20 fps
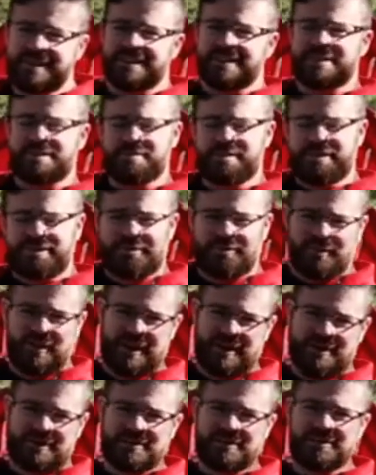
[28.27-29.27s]
It's Mr.
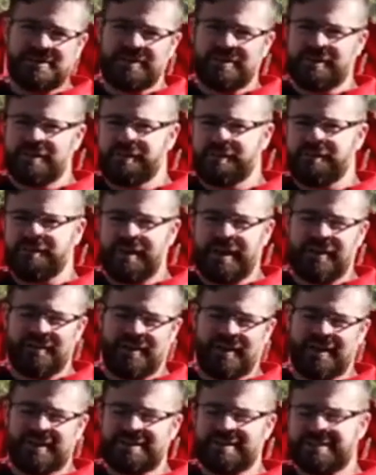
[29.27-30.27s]
Ruggles, your
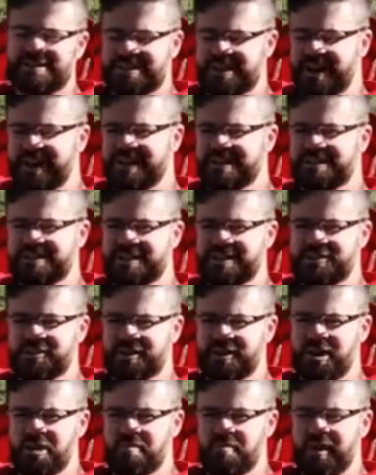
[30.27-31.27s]
favorite science
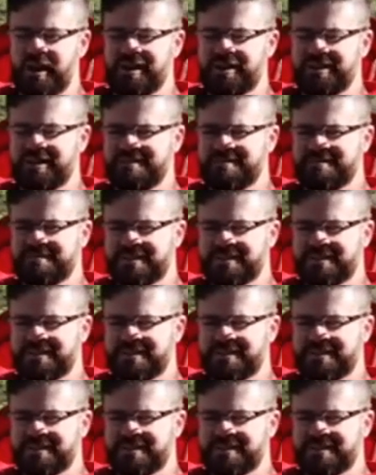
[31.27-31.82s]
teacher at Butler.